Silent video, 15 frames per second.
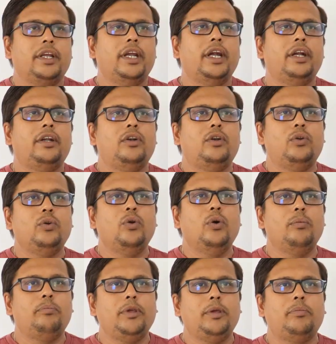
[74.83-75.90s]
Get to
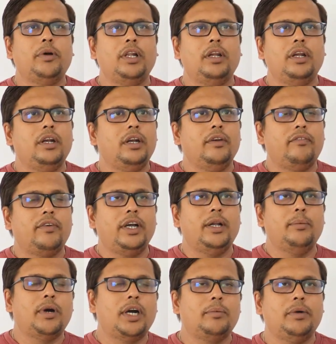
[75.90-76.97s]
know people in different
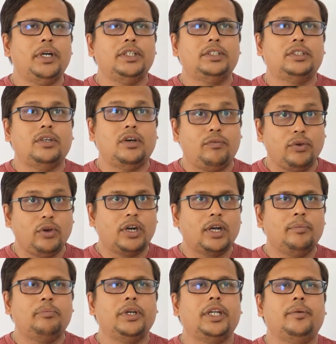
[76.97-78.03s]
departments of your
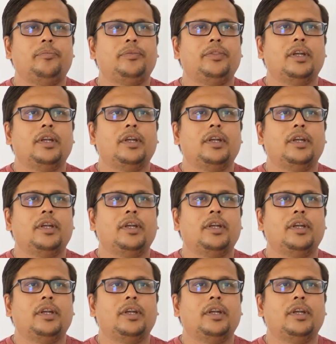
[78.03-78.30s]
company.